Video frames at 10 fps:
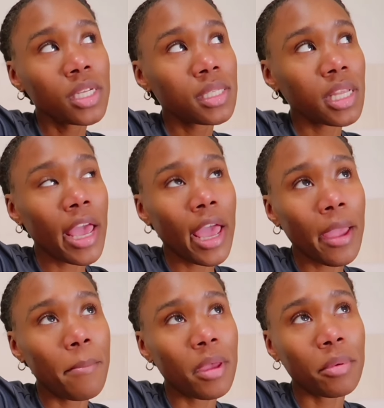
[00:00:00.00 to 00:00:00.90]
to
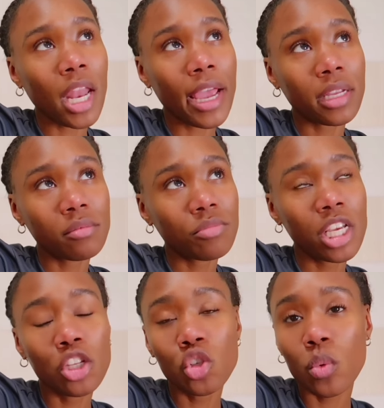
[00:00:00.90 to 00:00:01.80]
say maybe like
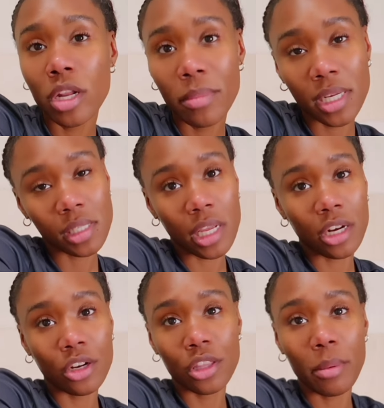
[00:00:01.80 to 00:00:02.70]
10, 20 minutes later,